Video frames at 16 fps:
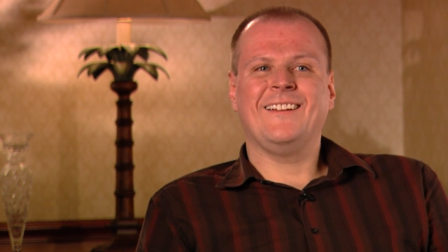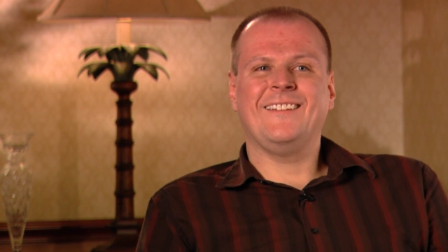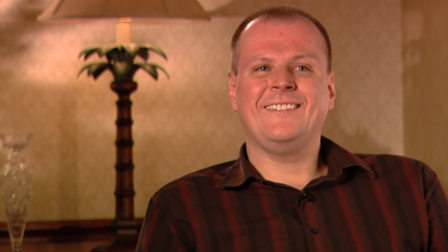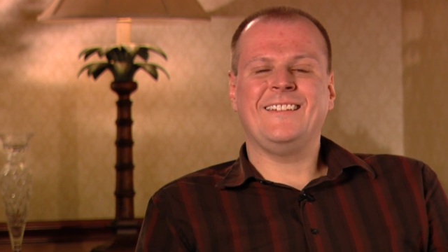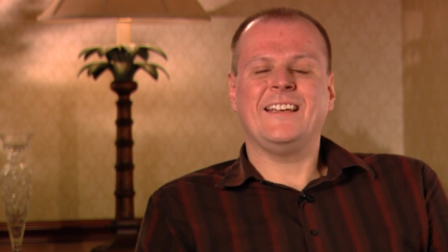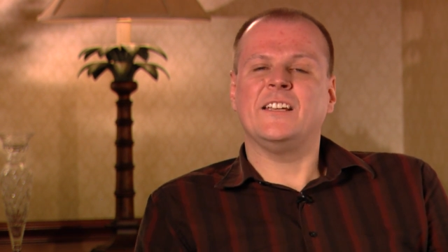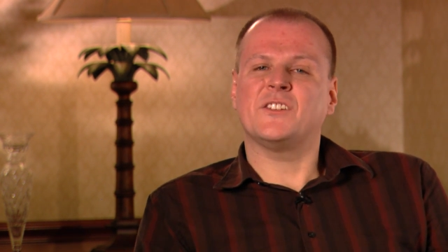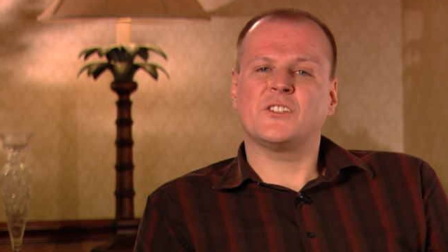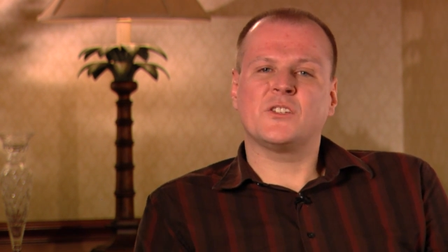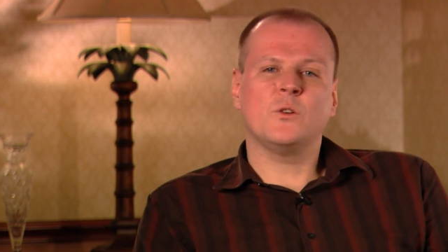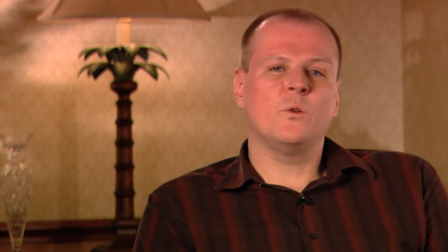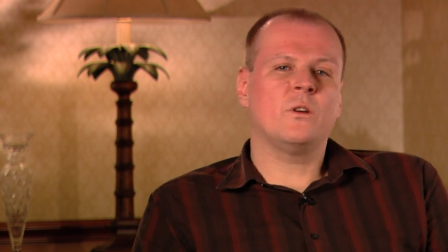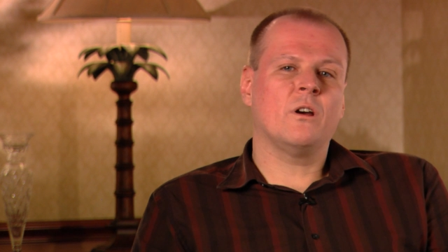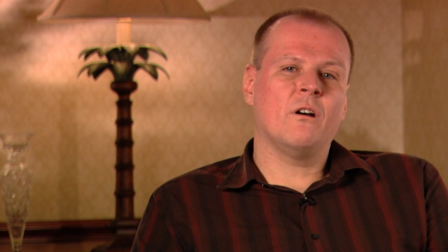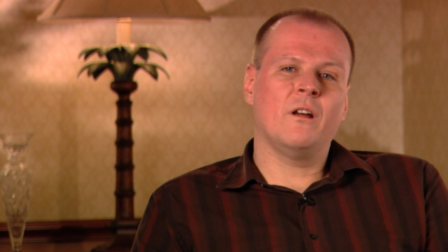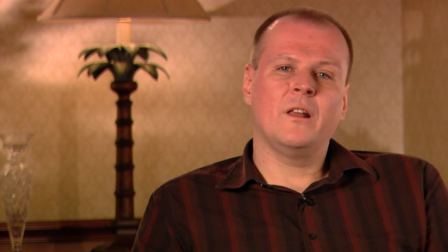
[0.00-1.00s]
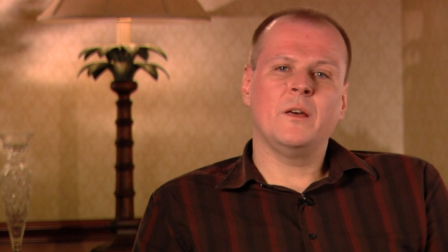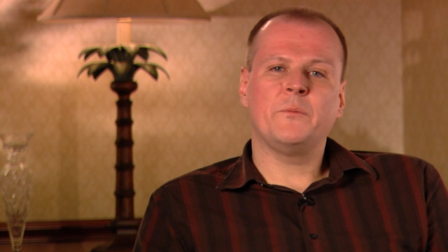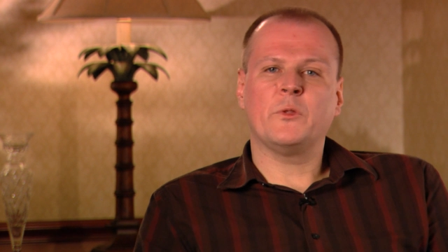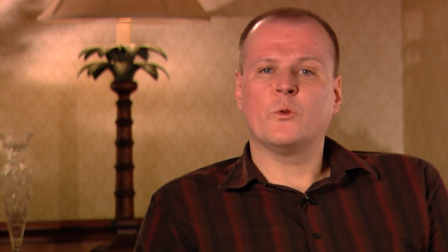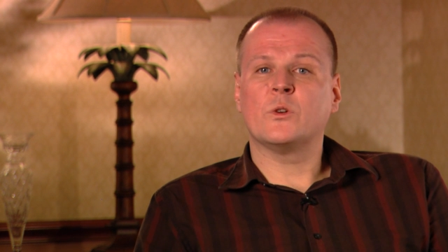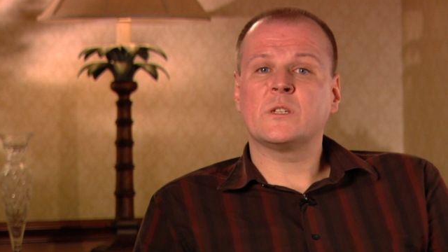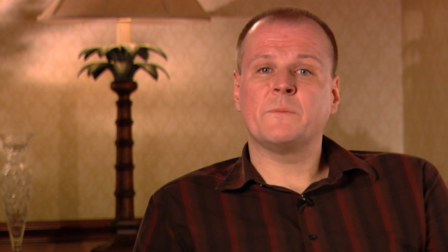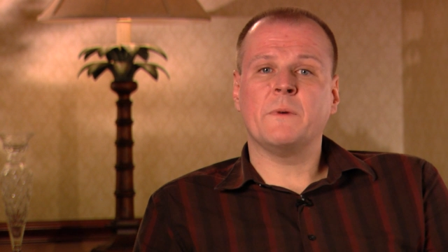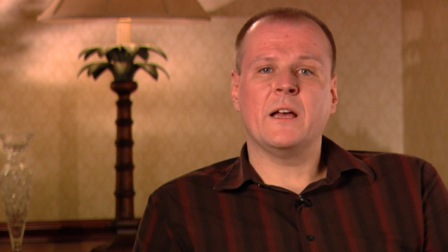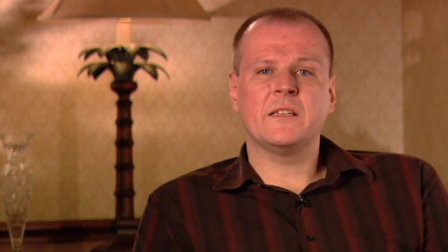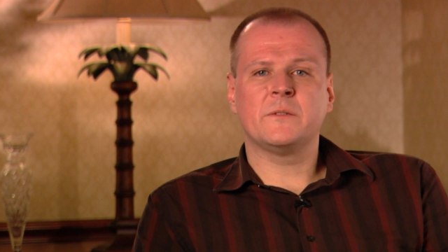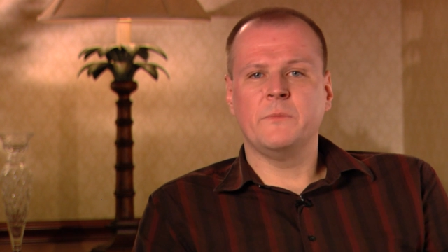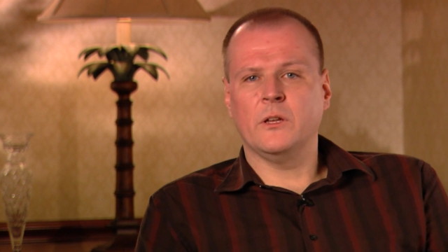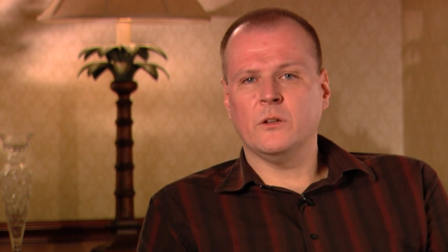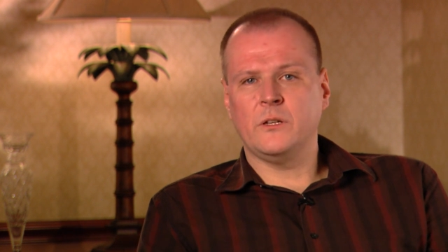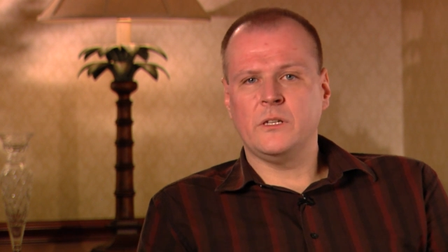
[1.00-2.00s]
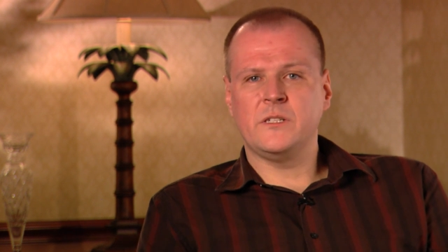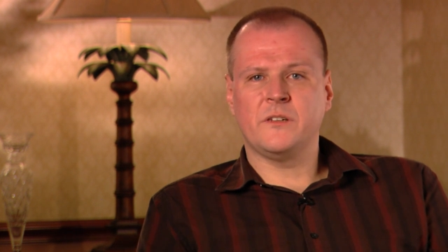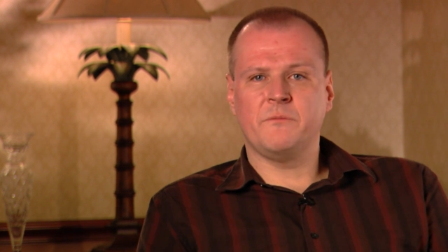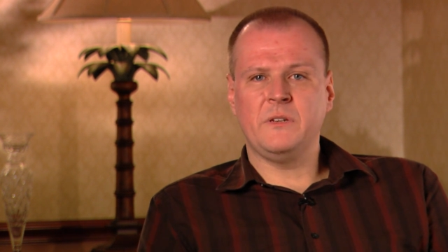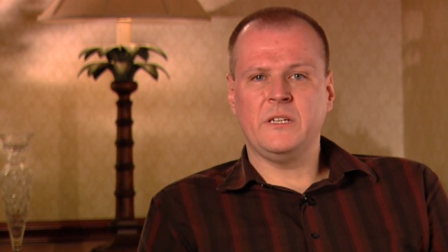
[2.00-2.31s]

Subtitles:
they get so caught up in the responsibilities of